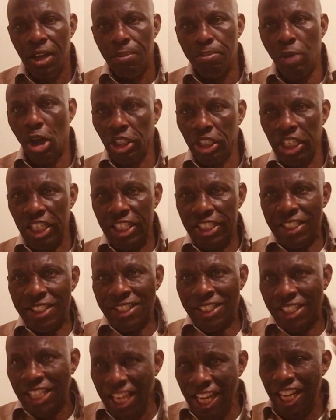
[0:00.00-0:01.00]
but he's
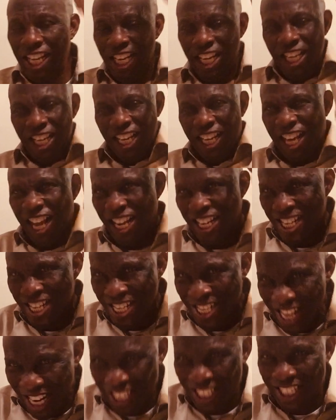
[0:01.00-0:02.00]
still
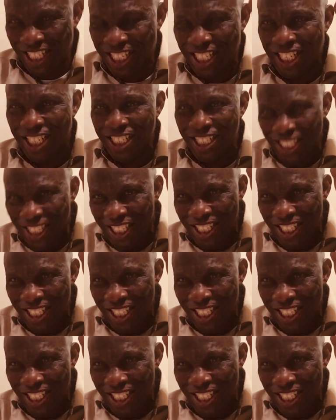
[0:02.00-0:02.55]
connected